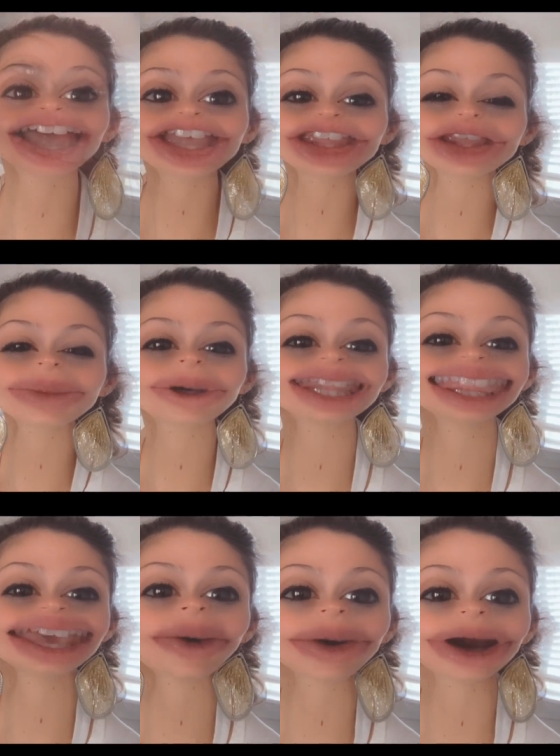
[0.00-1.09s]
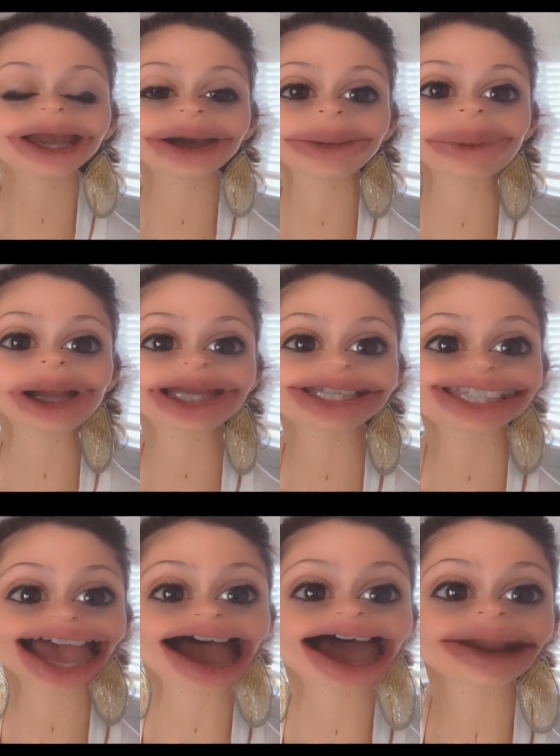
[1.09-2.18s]
You'll put the Oreo balls
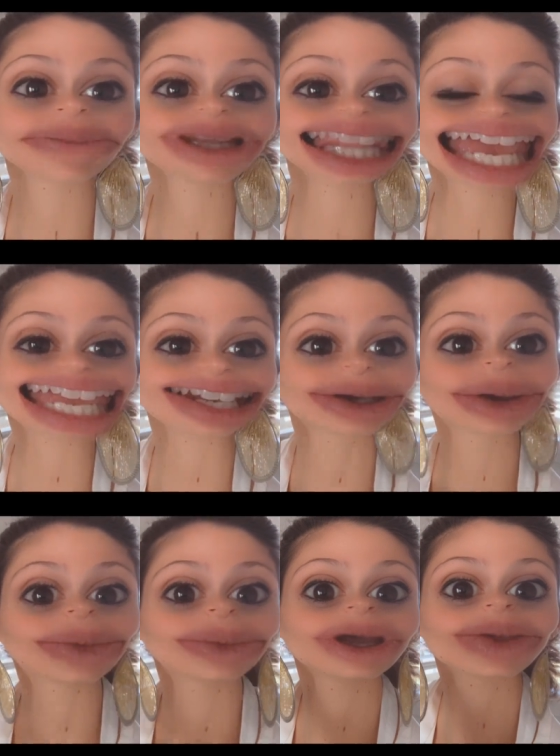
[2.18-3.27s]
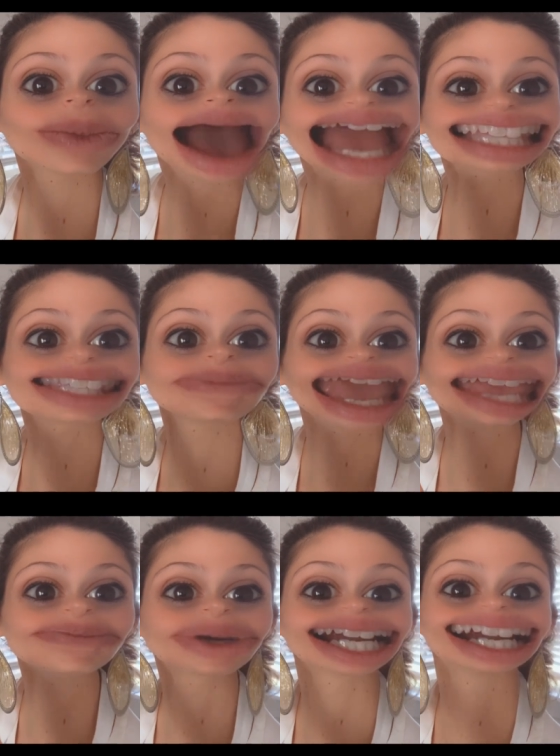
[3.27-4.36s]
on a plate with wax
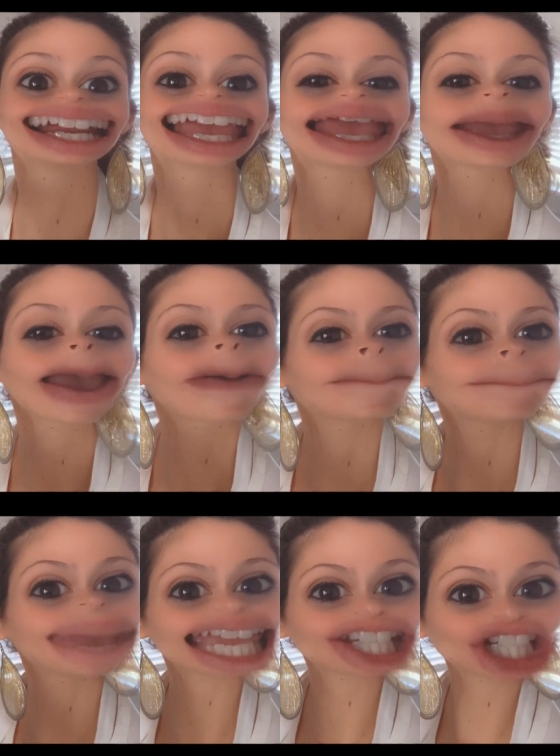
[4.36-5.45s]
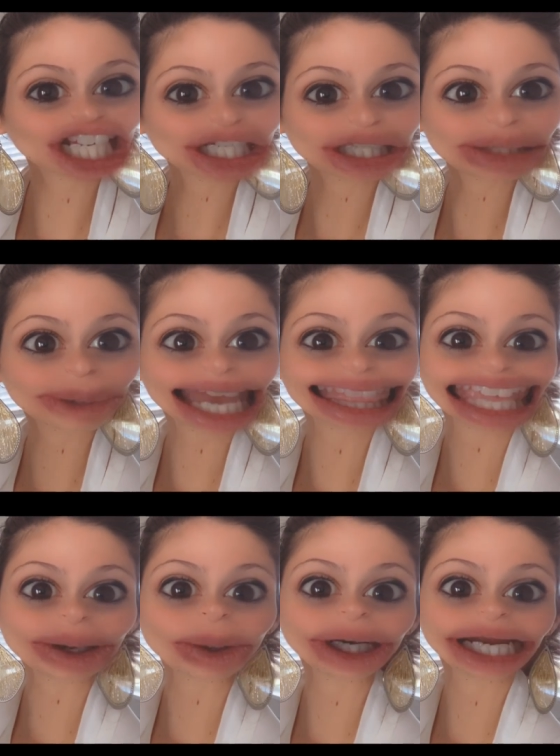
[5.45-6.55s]
paper. Make sure you spread the
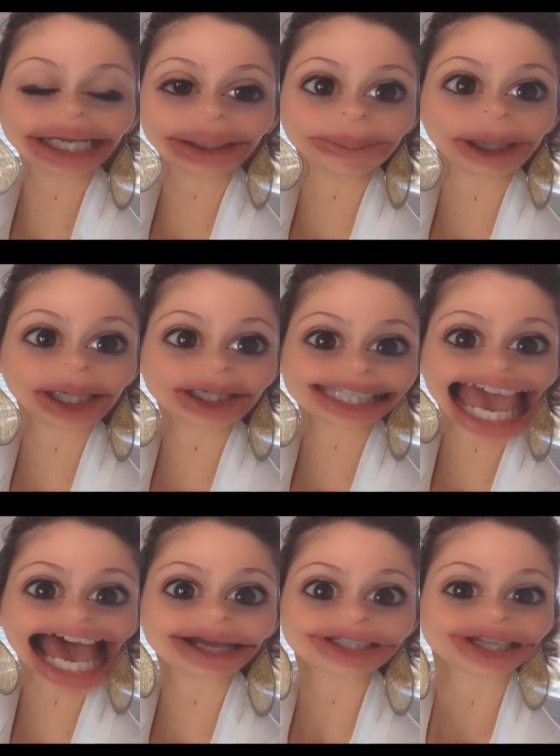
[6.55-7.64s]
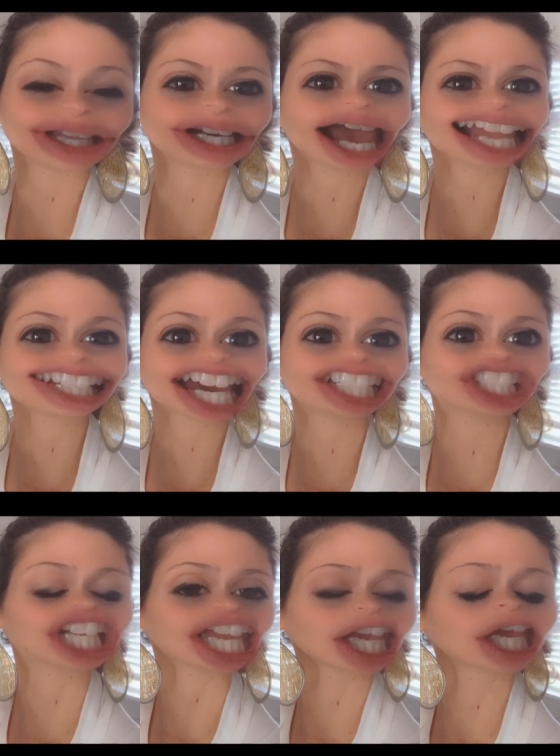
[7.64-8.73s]
Oreo balls out so they're not touching.
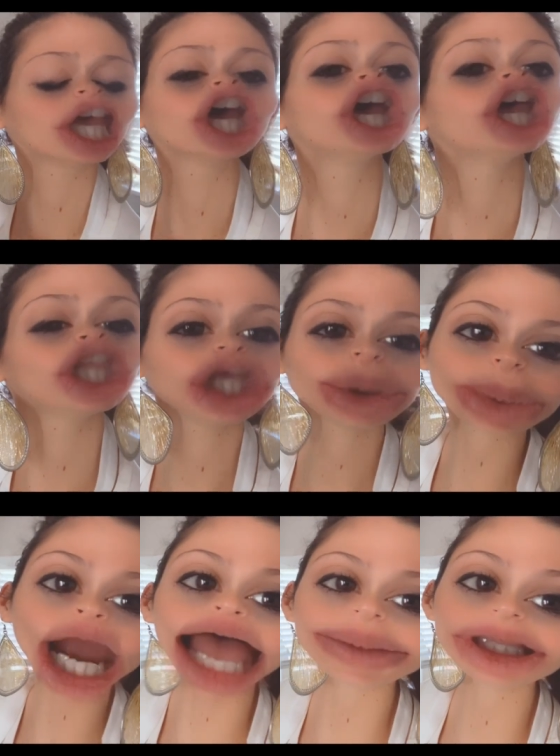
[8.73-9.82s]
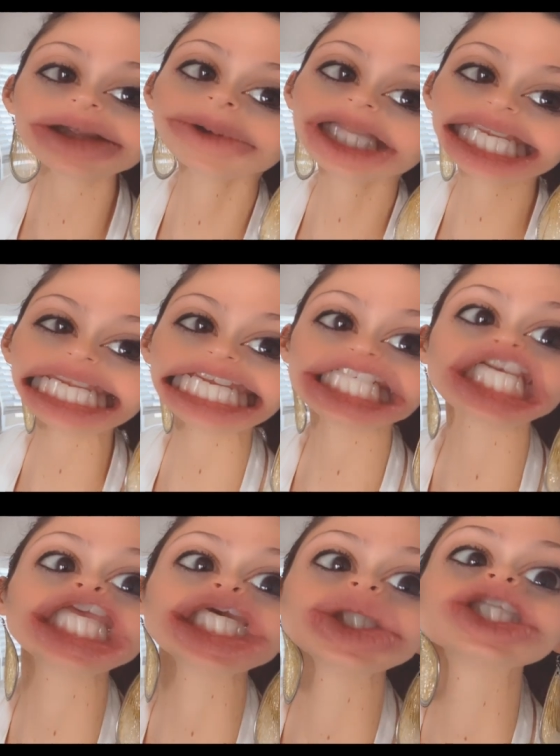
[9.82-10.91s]
You'll probably need to
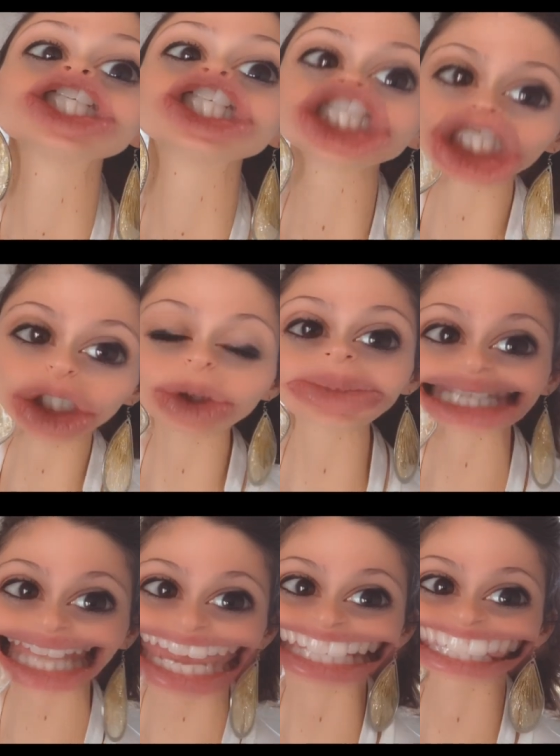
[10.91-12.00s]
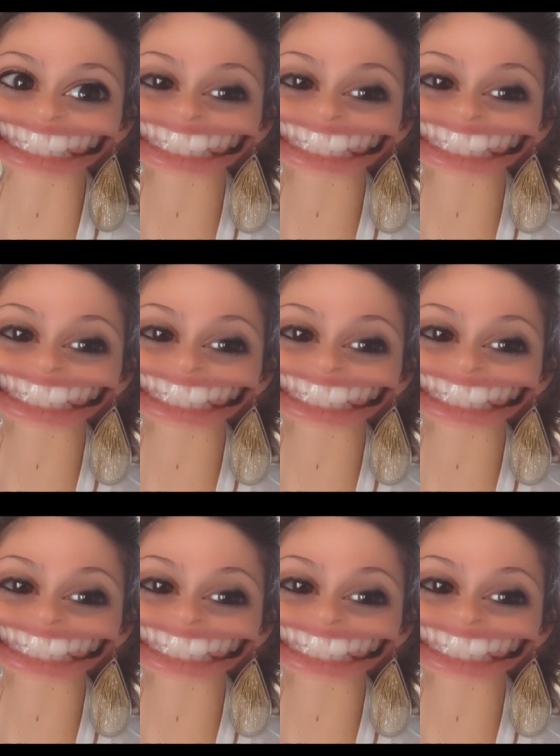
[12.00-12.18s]
use 2 plates.